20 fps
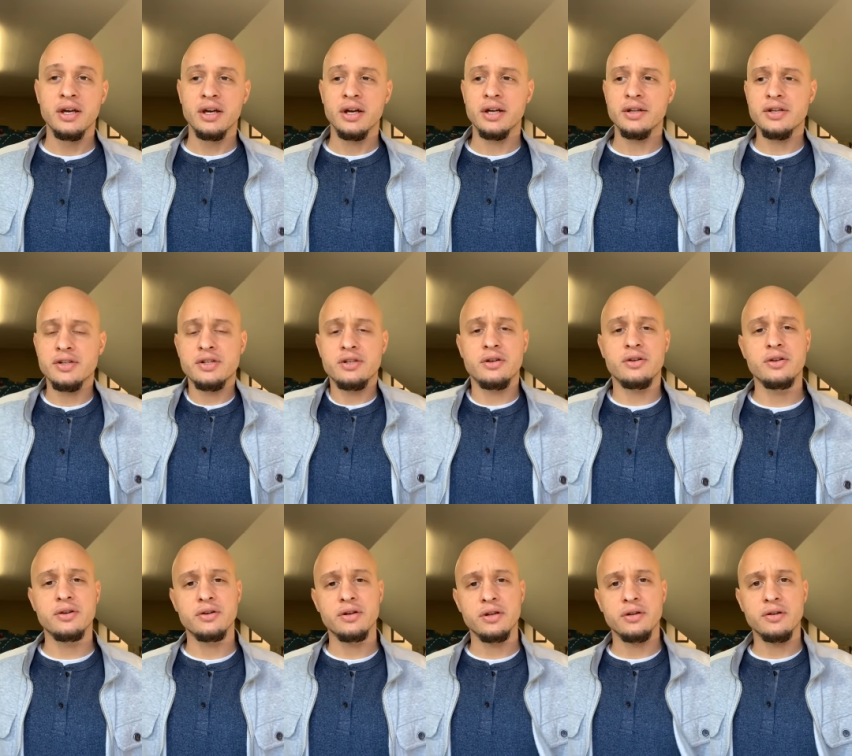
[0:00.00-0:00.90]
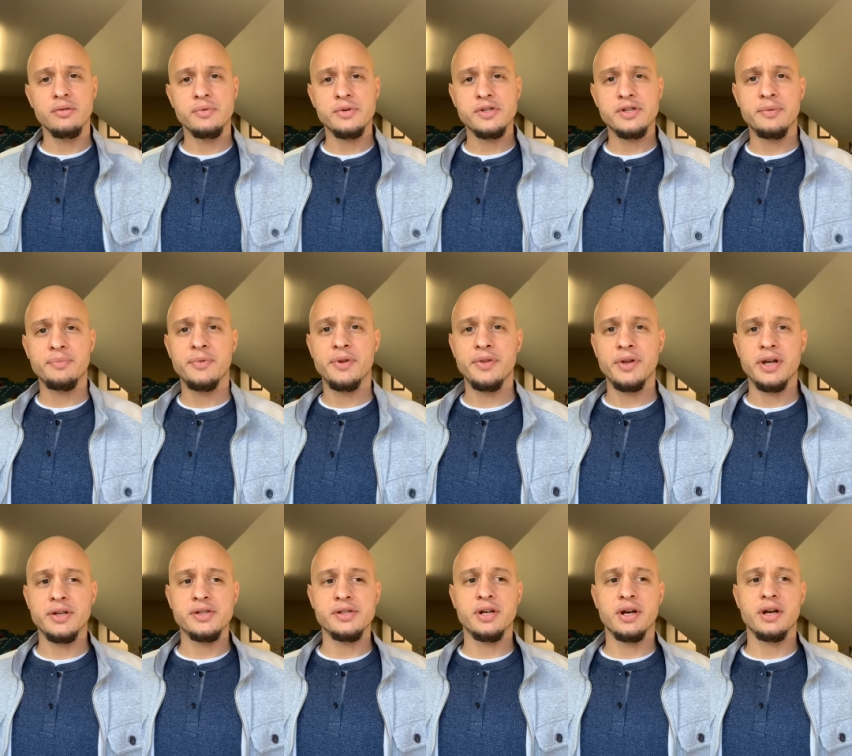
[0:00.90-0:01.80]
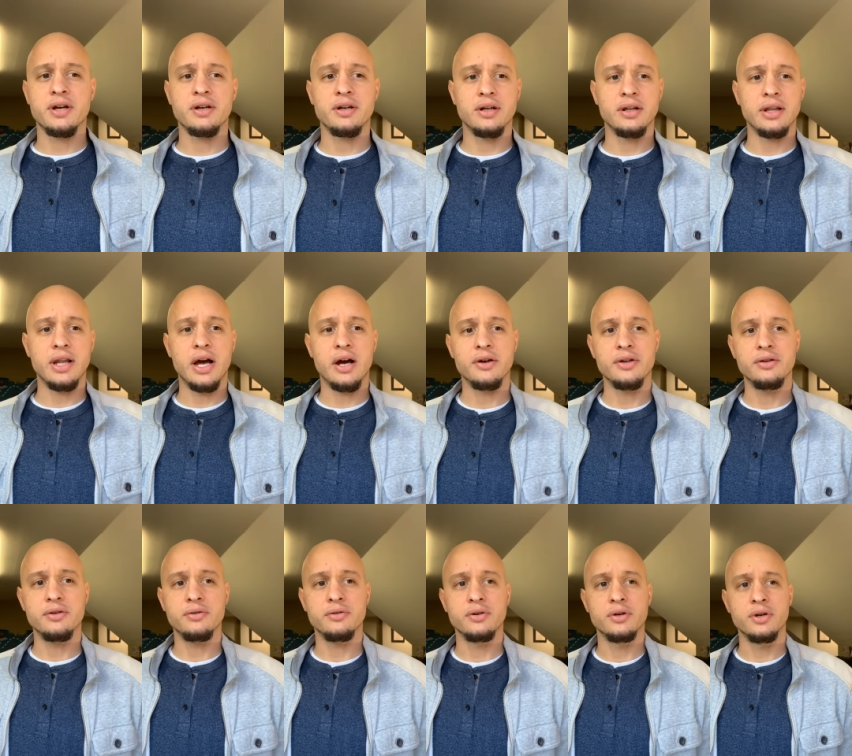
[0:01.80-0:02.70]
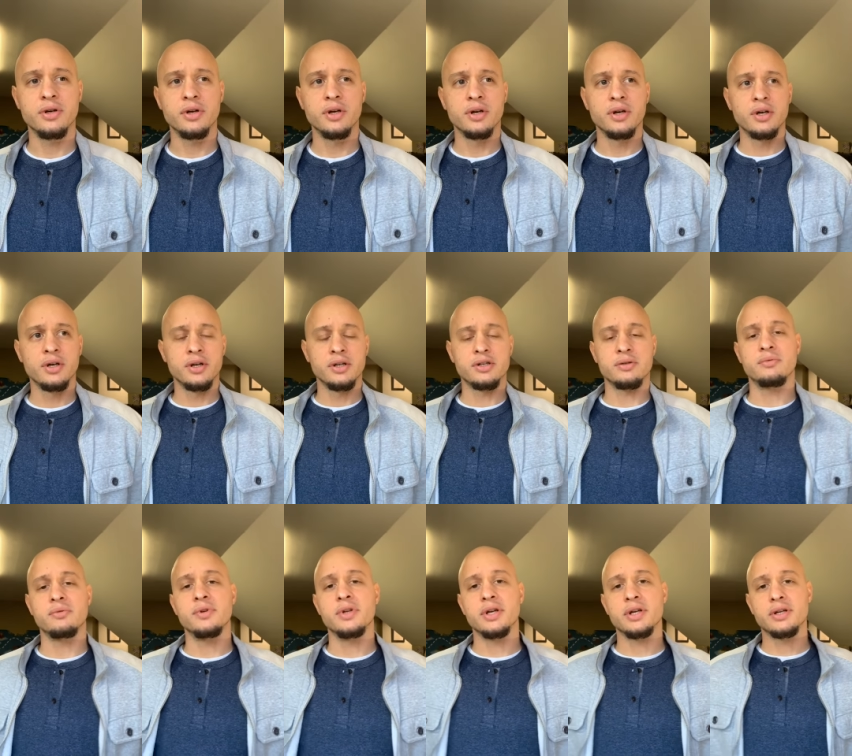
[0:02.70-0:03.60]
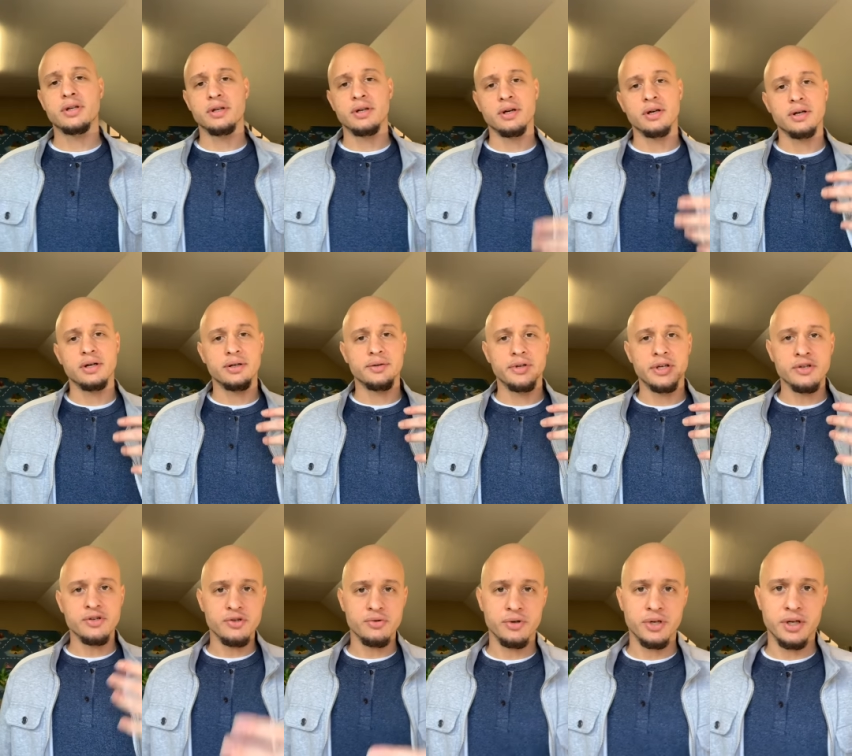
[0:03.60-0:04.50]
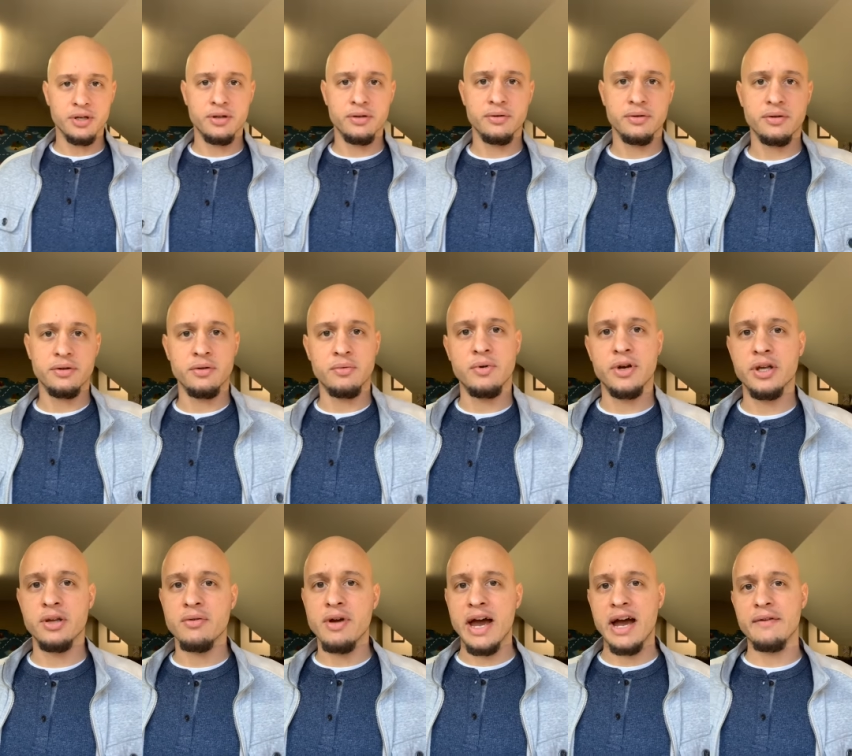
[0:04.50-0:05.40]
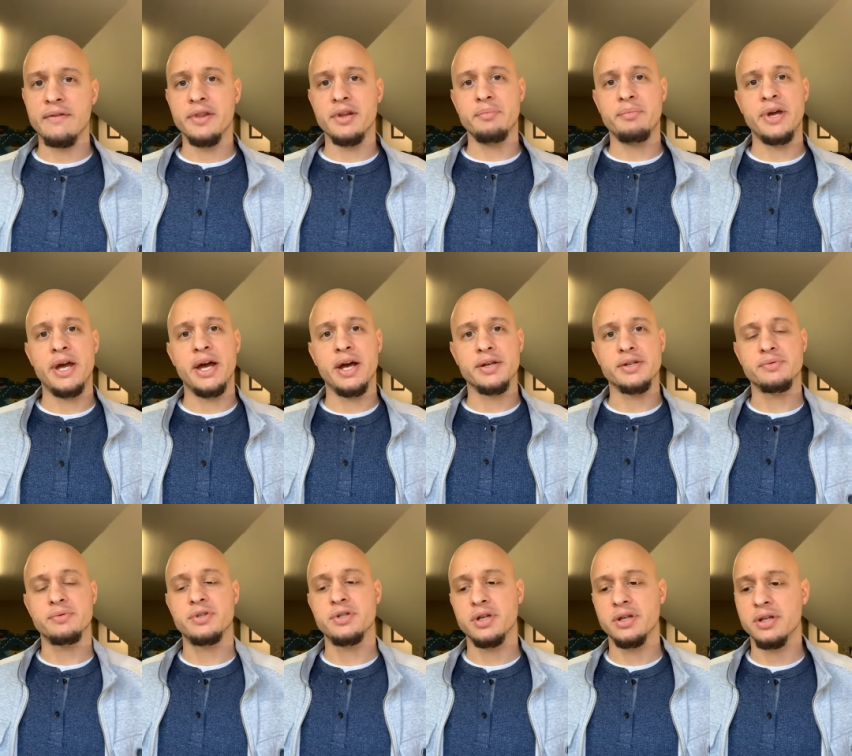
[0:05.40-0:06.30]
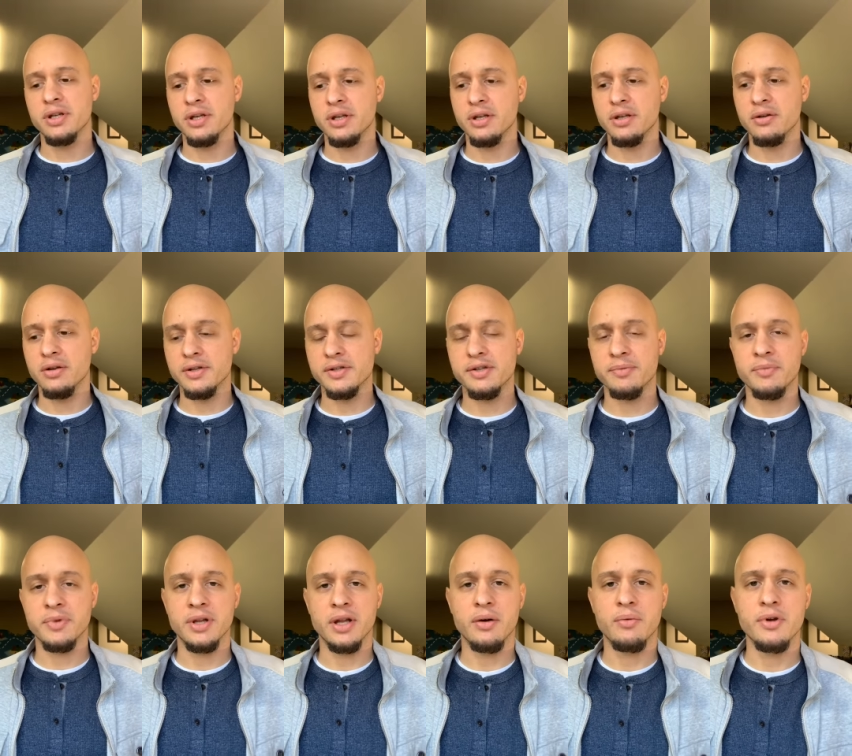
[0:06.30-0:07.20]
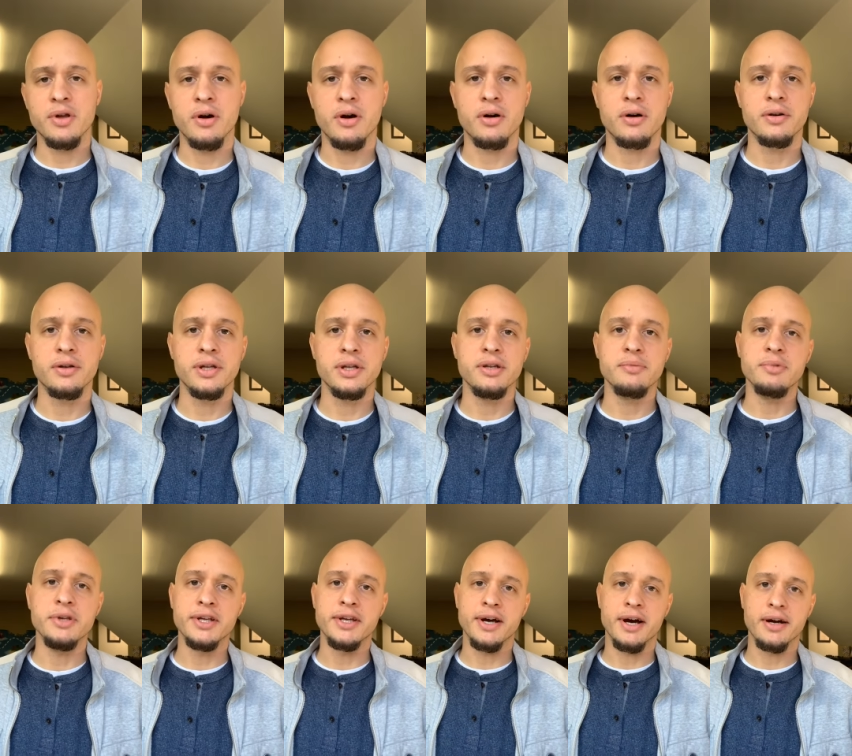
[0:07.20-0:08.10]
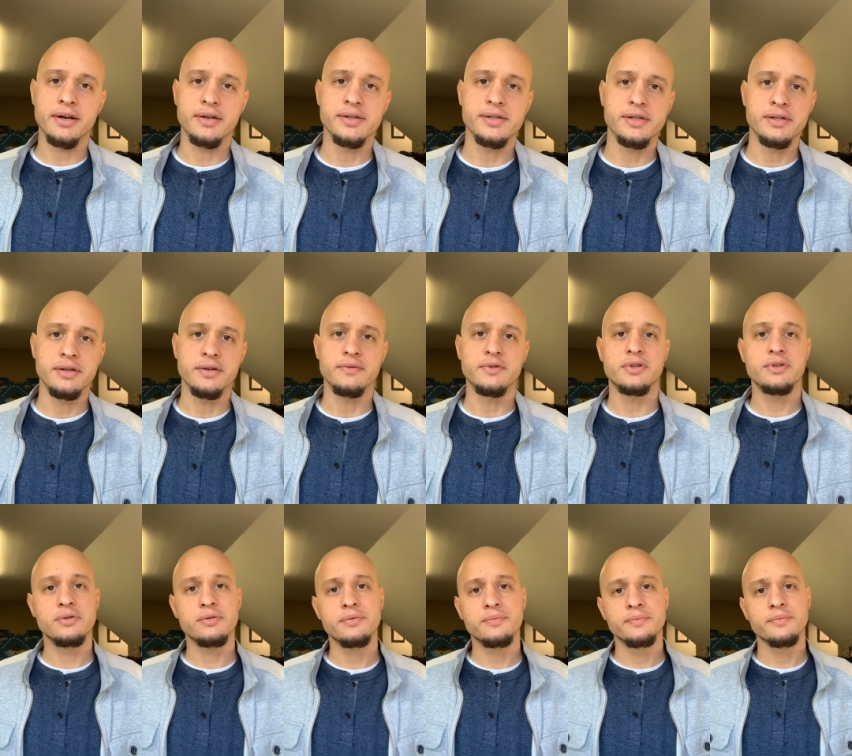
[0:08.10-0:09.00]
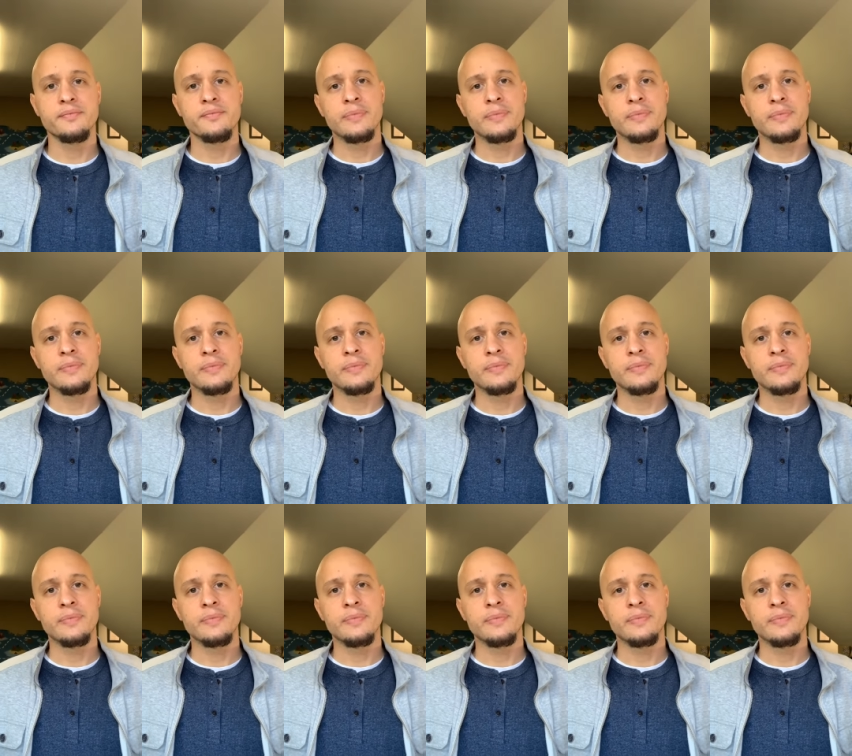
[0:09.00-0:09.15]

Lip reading: unless, you know, you're dealing with something that's not going to allow you to really enjoy it the way you have in the past, which I think, you know, that's something that we all need to be cognizant of too.